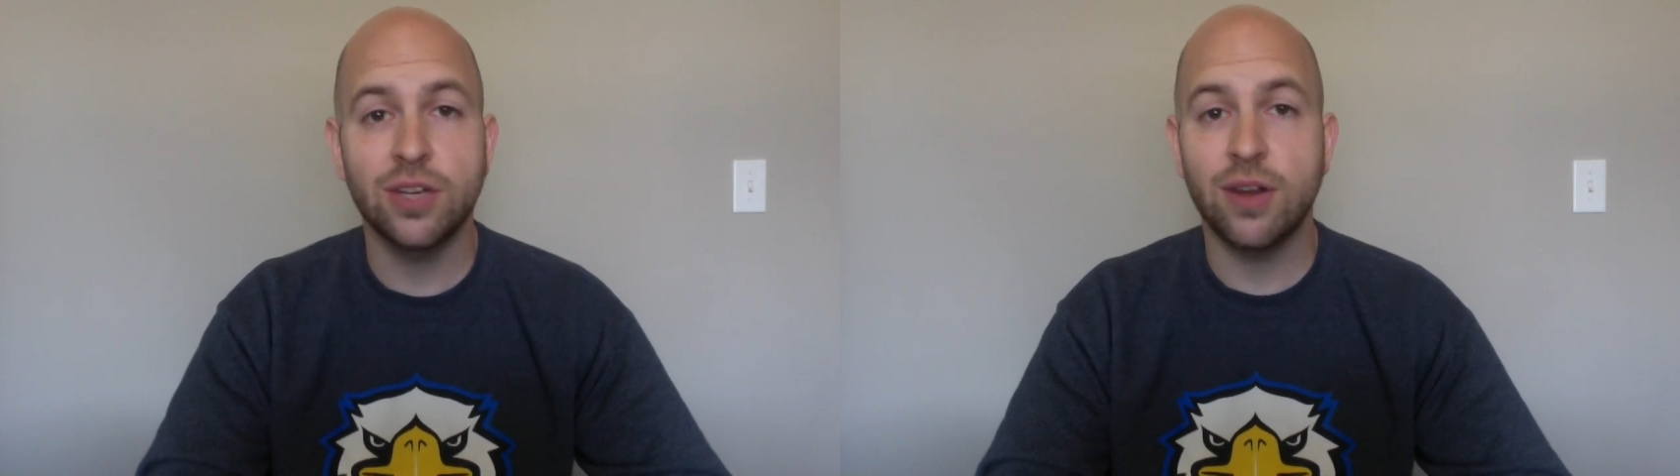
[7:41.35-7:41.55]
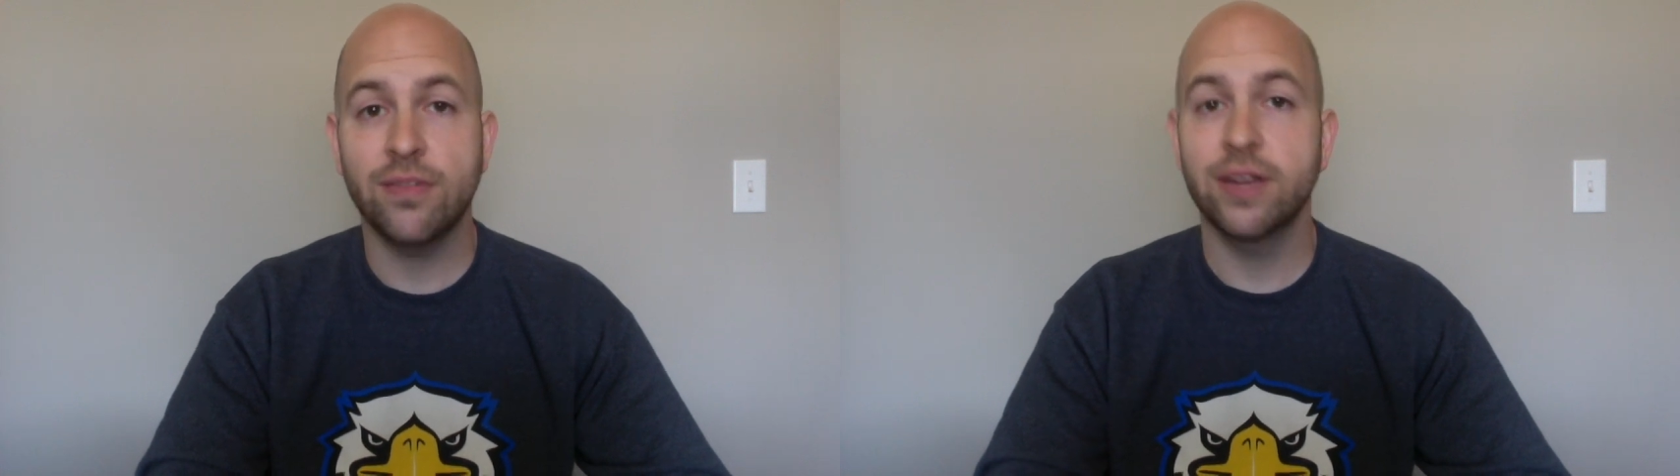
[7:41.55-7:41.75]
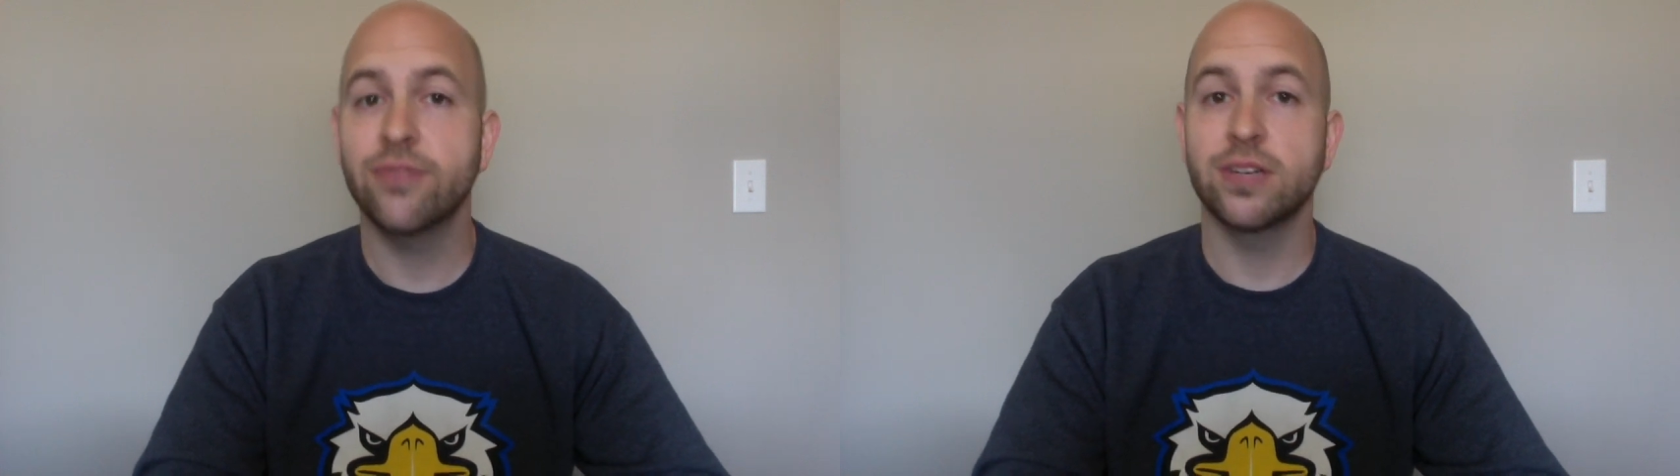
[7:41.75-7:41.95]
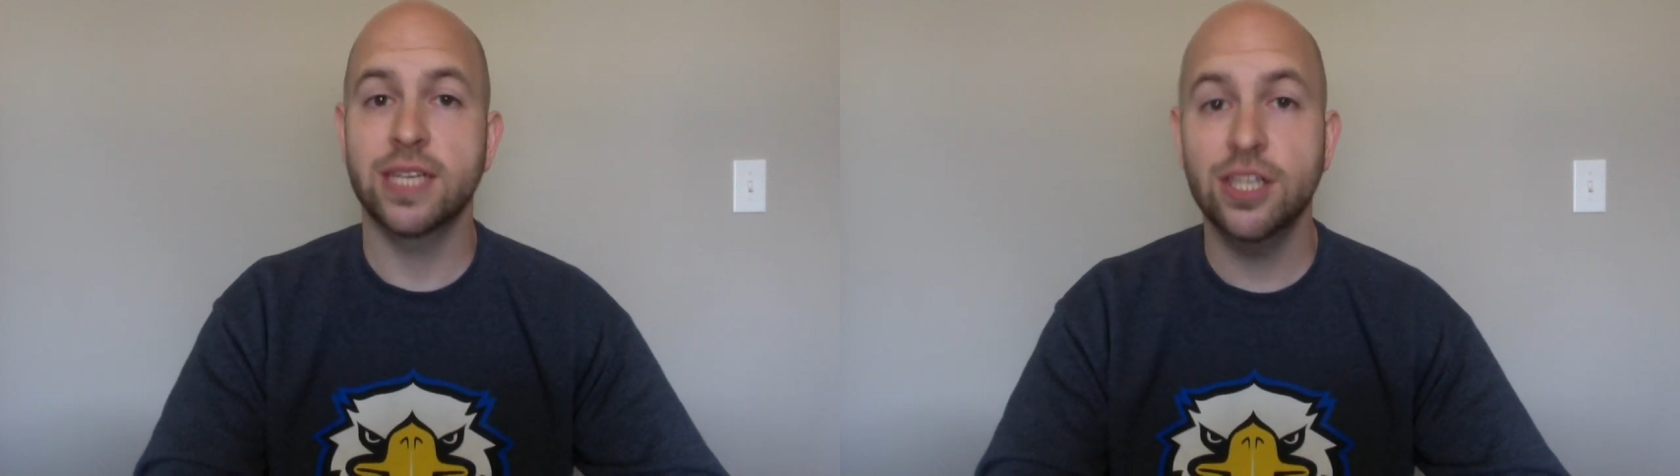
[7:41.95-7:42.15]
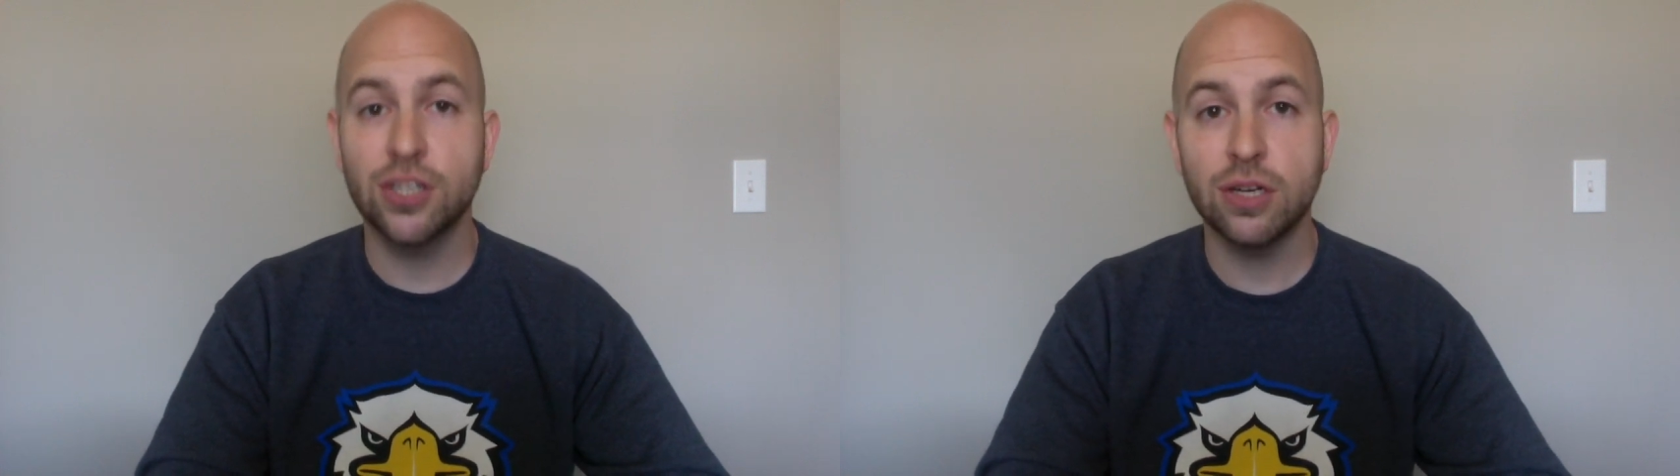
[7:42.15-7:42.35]
you'd have a different
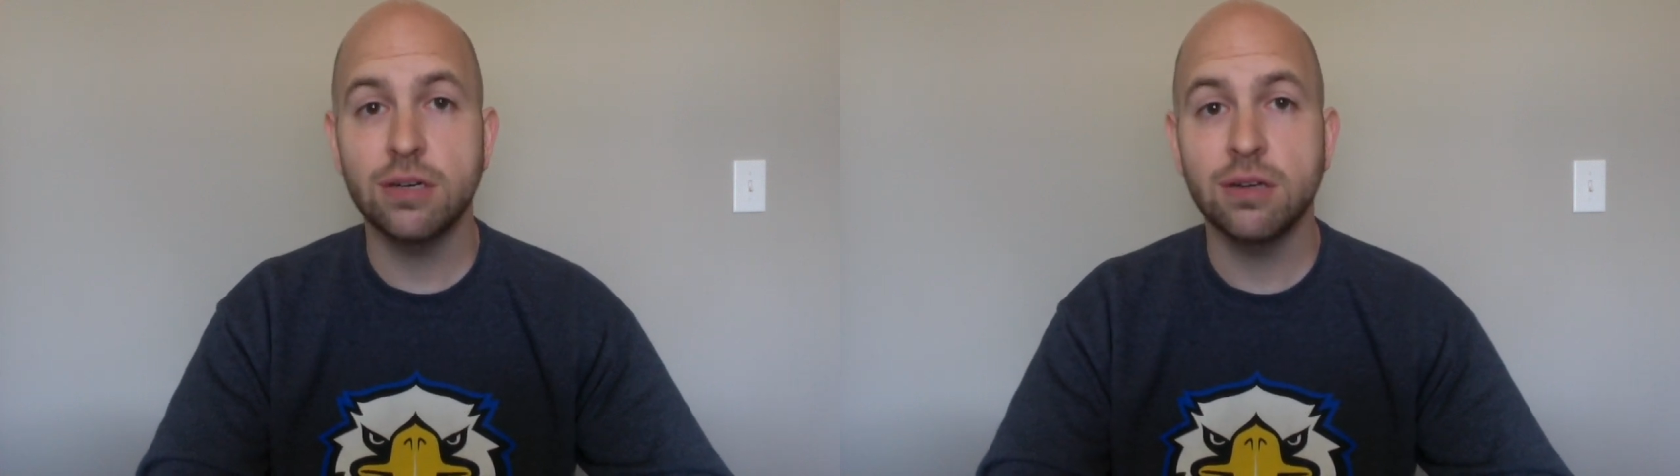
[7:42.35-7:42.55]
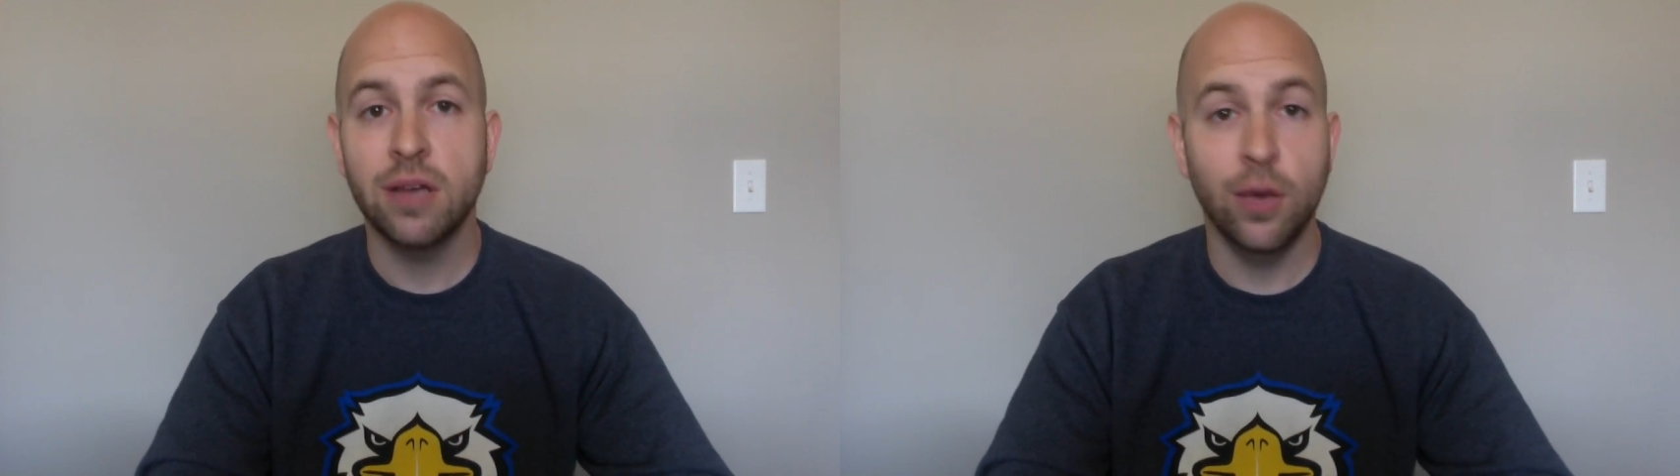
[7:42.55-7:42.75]
teacher.